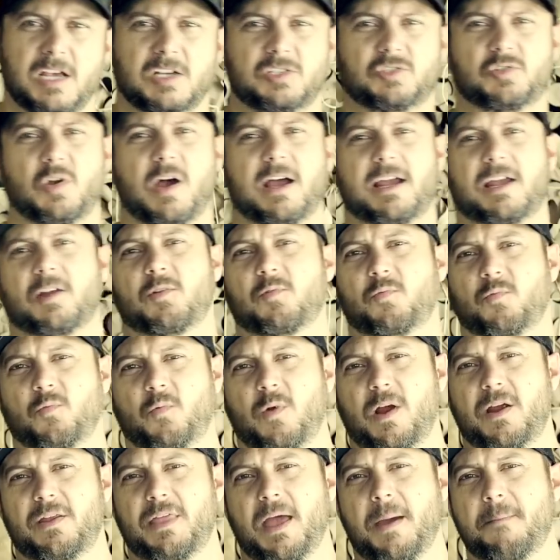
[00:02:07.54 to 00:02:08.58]
So I can
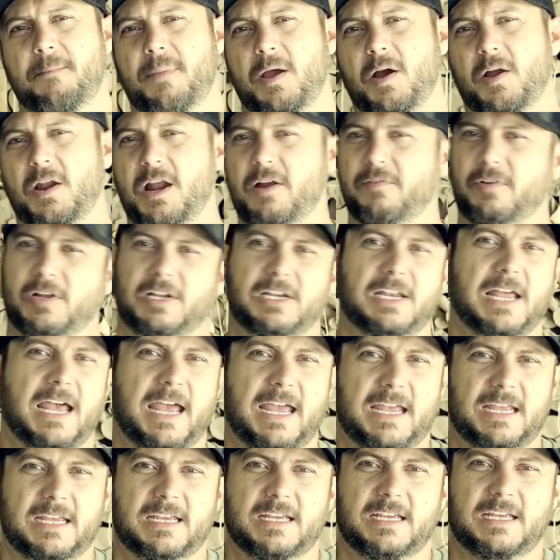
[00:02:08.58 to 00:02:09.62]
wear that belt every
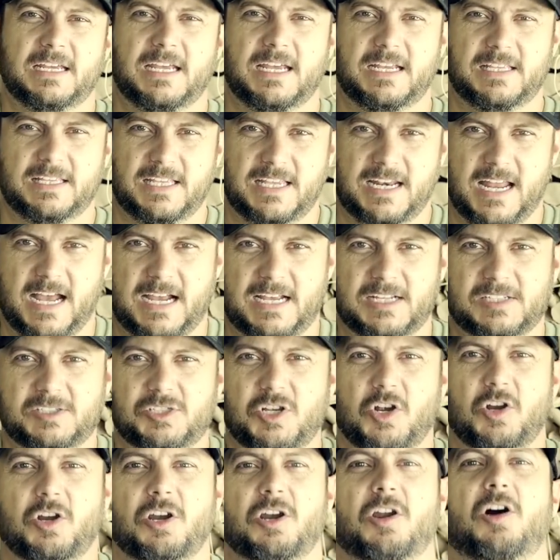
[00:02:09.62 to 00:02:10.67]
day, and then I can
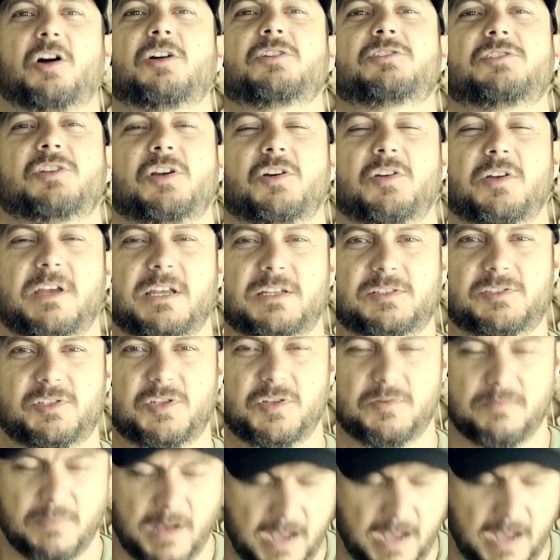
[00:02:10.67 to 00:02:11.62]
turn it also into